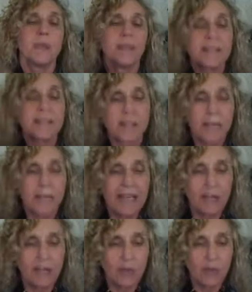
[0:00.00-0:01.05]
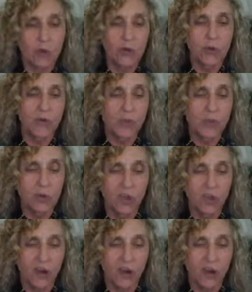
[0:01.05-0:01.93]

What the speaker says: Let somebody else grow your food in